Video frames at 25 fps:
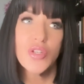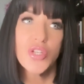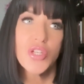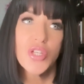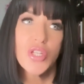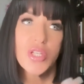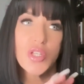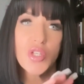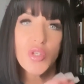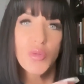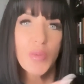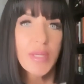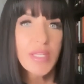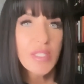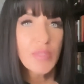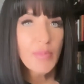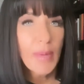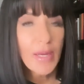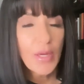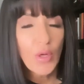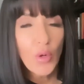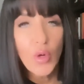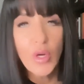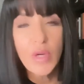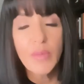She tweaked
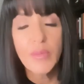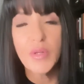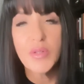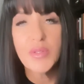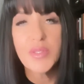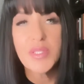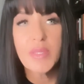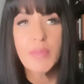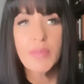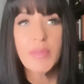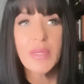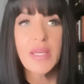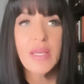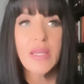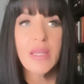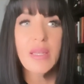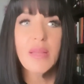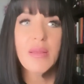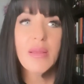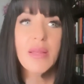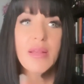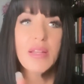my hormones a bit.